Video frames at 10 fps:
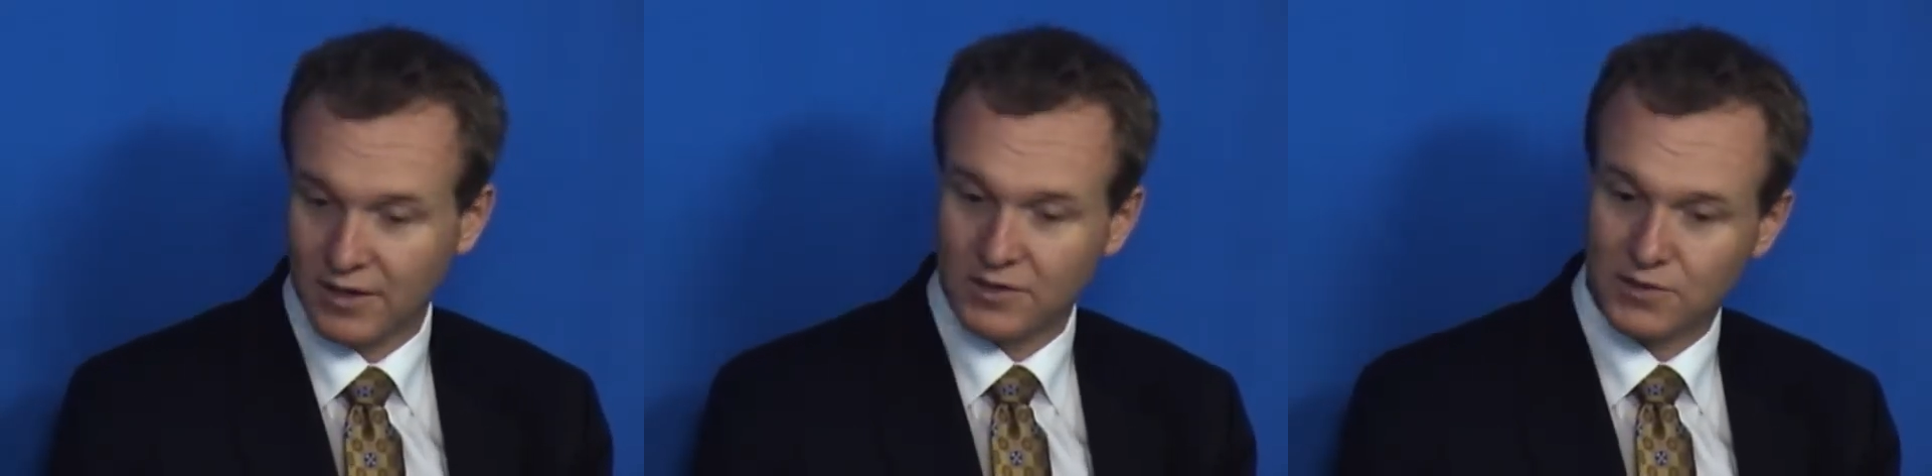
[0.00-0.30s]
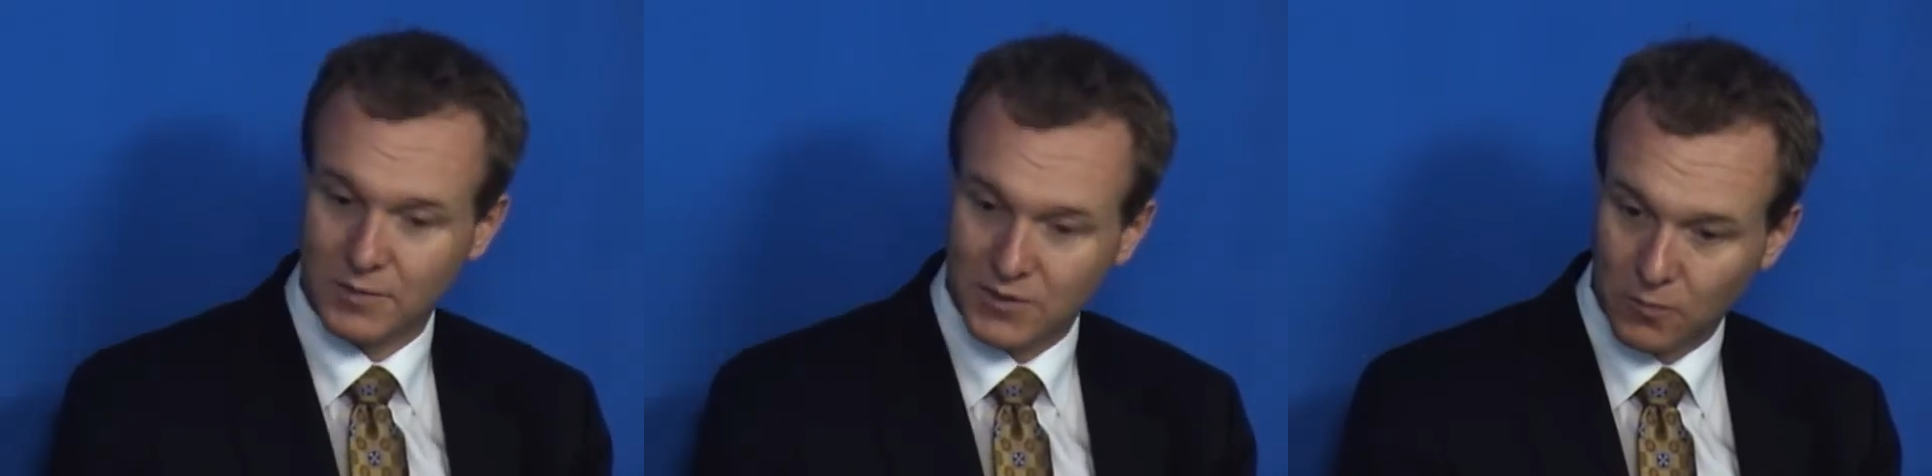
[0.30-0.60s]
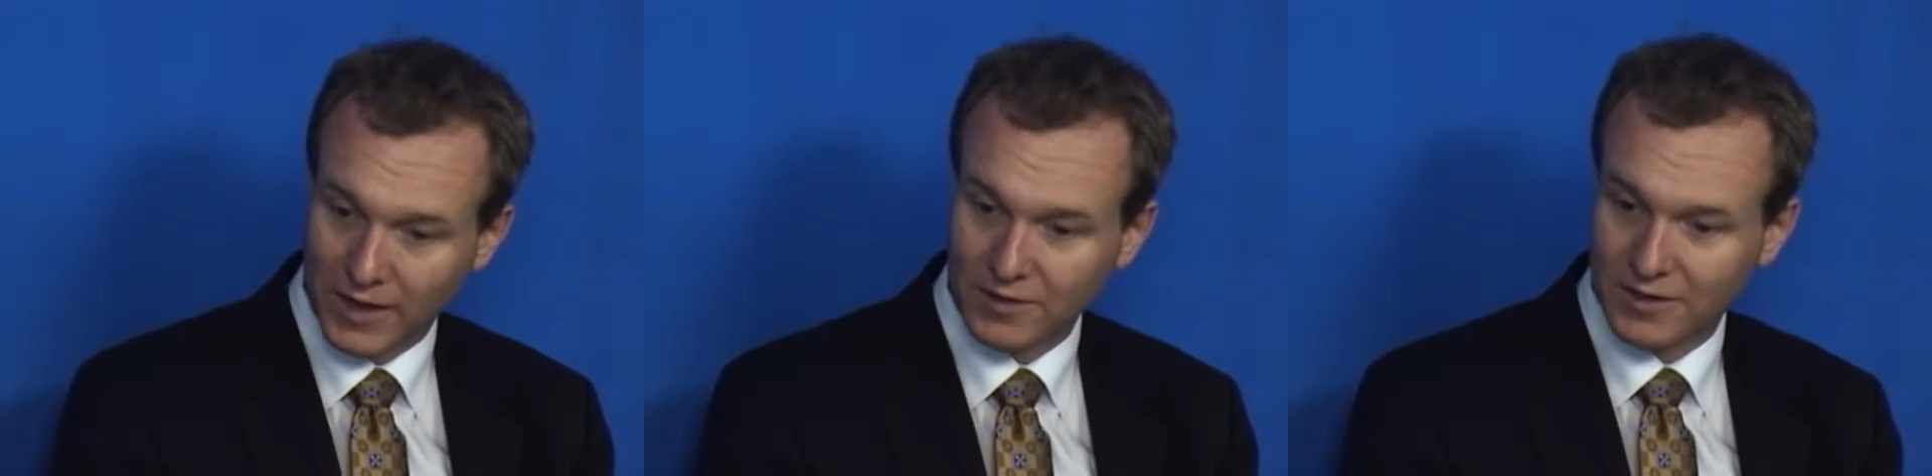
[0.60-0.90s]
So we
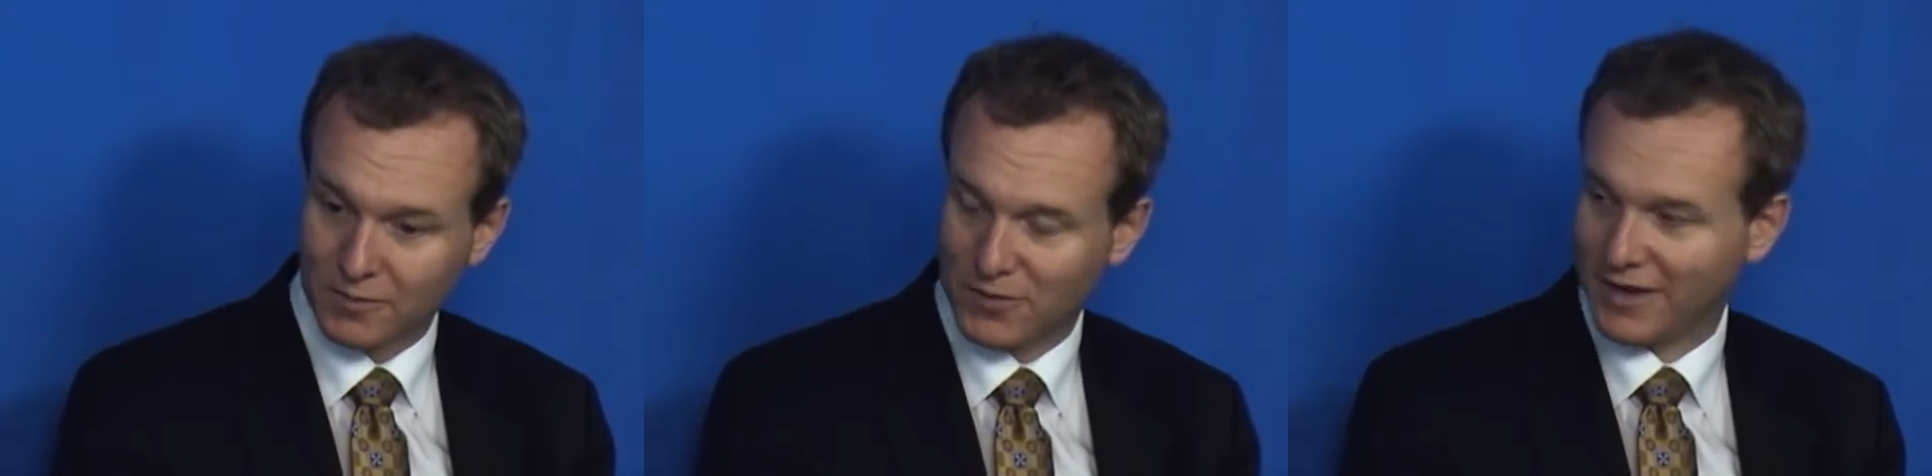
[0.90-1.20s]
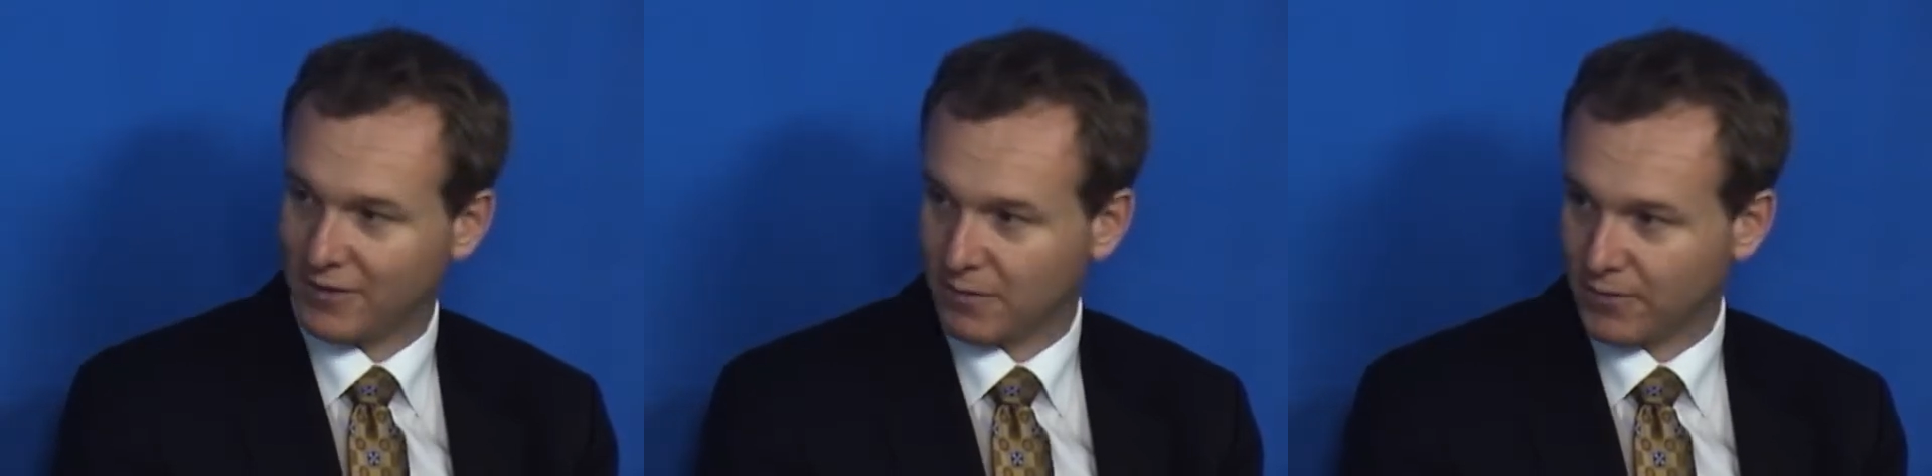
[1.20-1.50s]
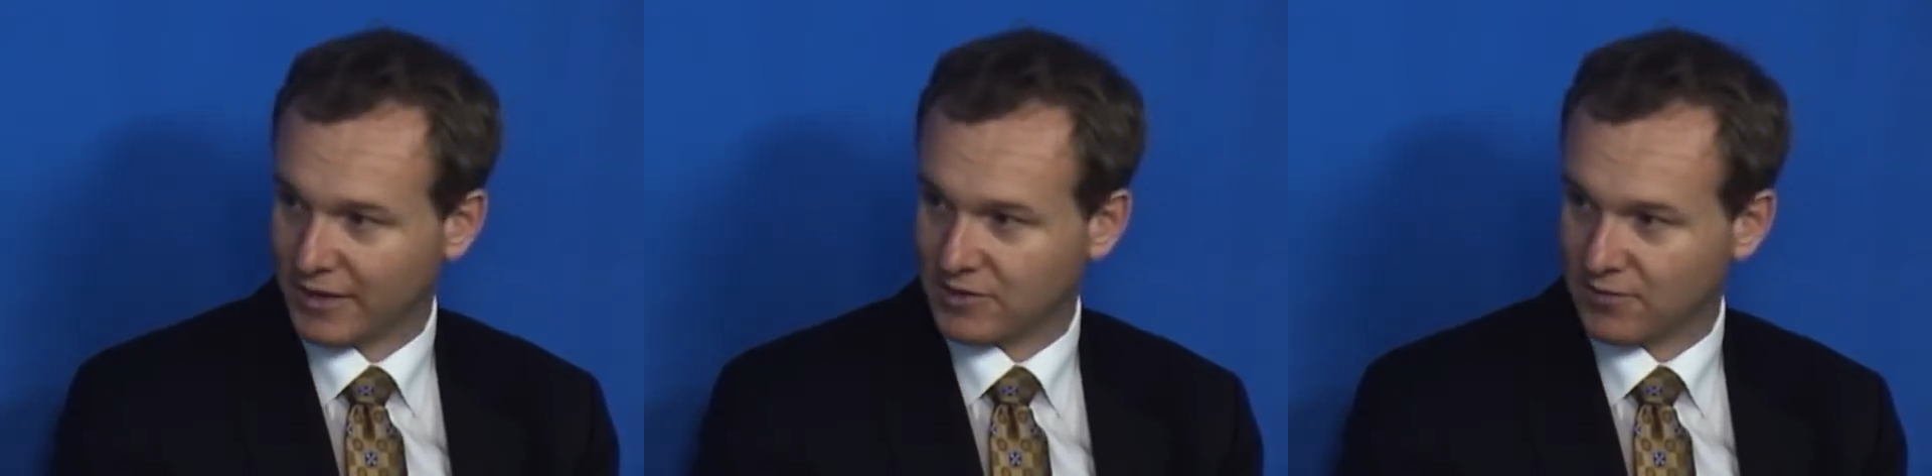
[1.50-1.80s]
directly compared the
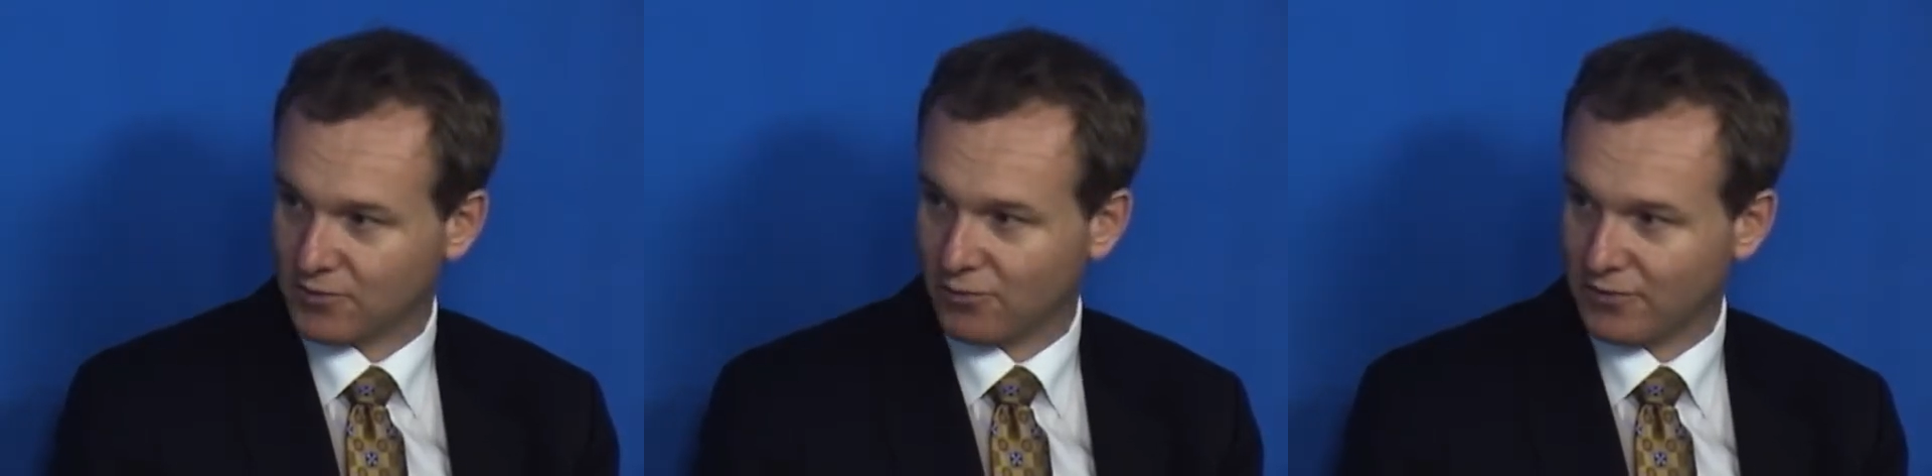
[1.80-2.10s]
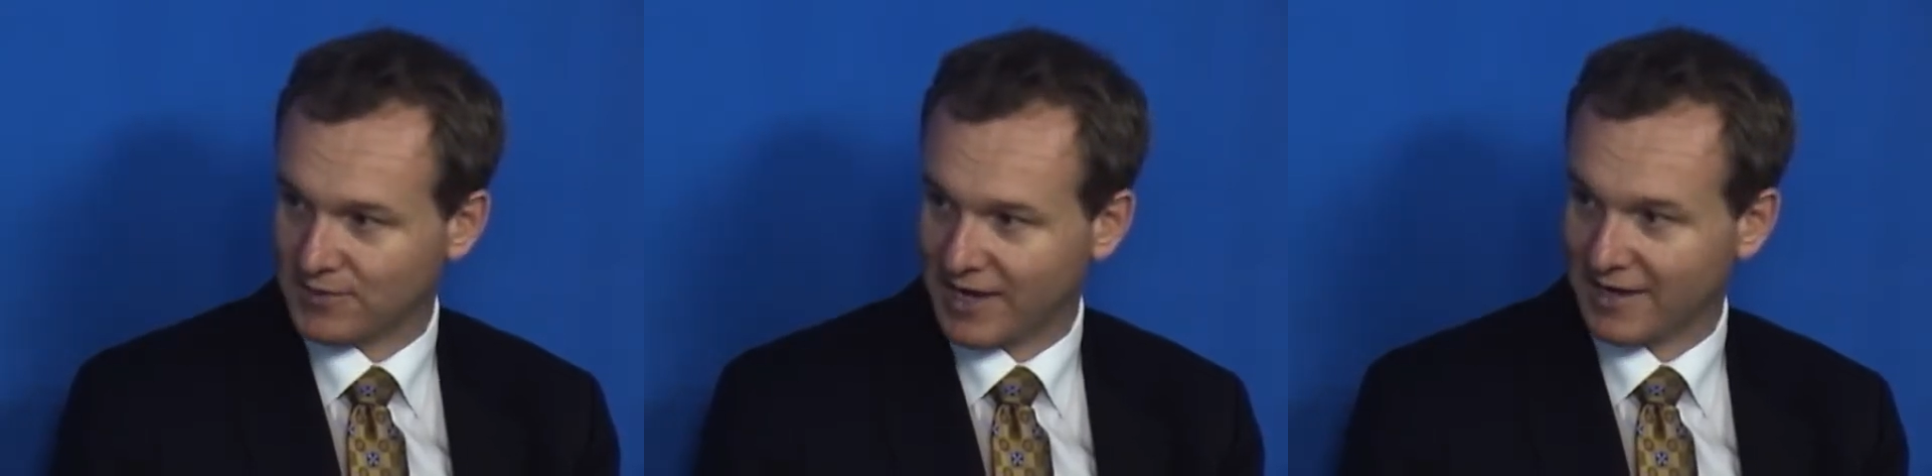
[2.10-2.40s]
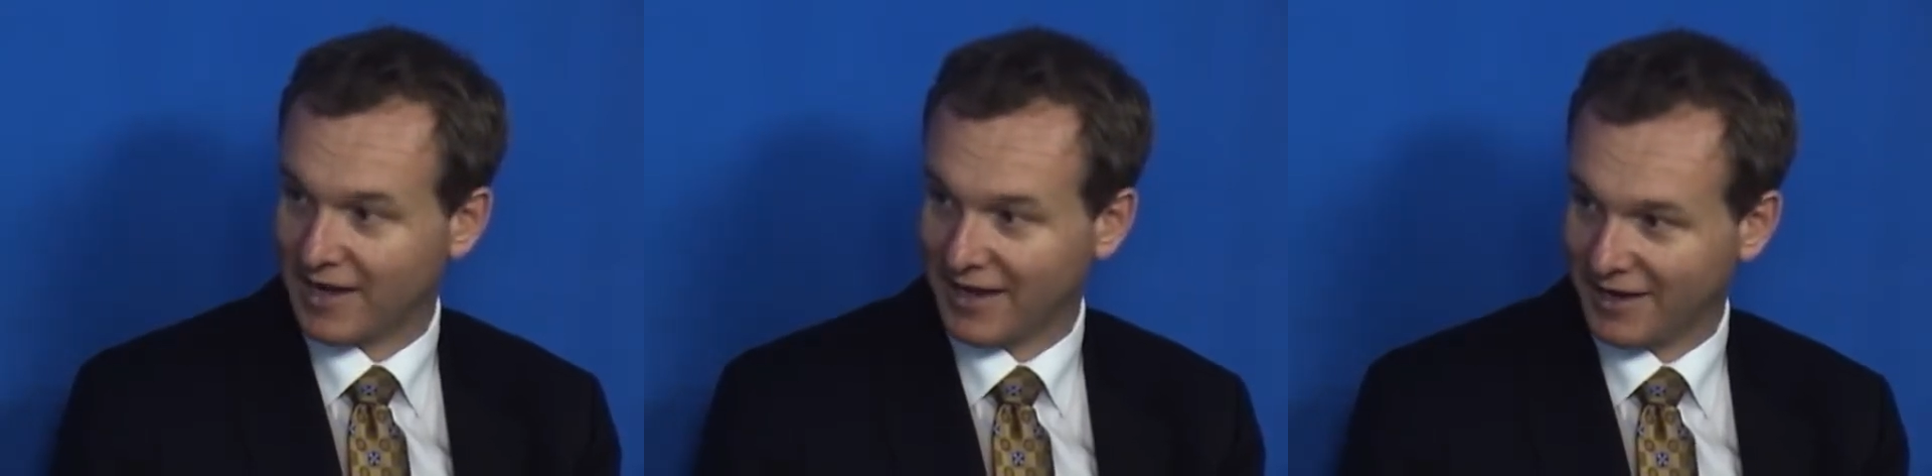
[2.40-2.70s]
effects of
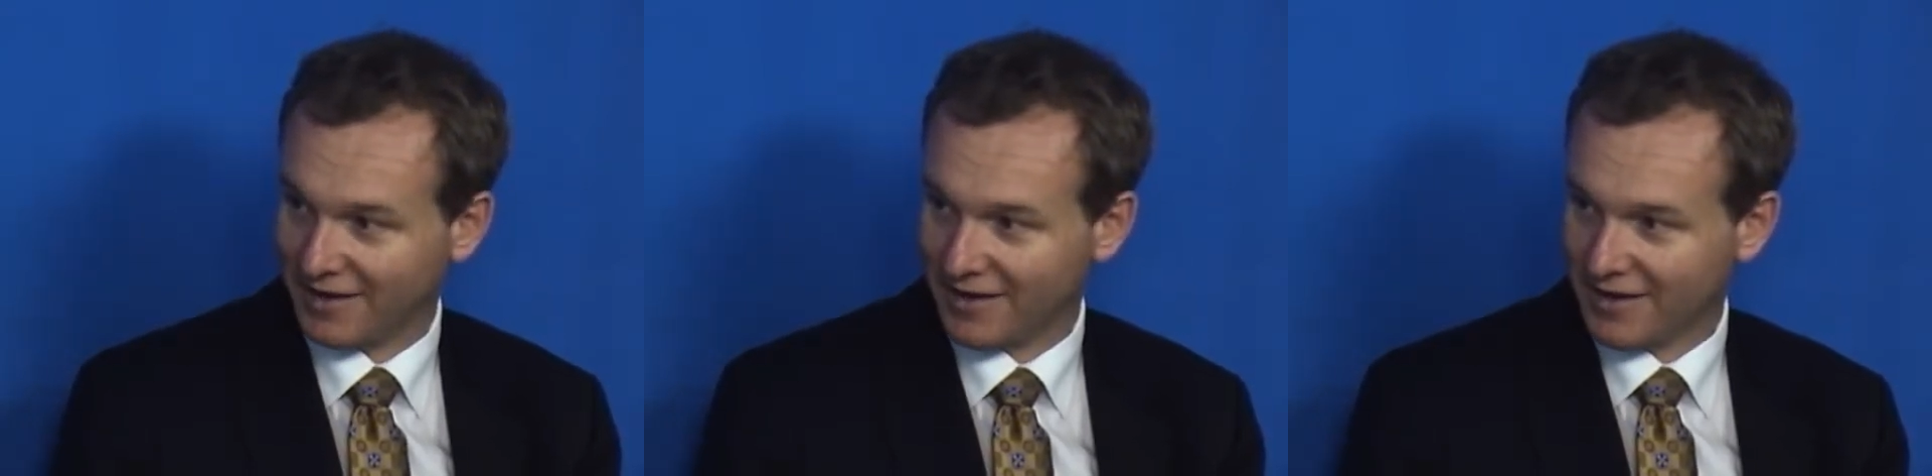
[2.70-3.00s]
atorvastatin 80,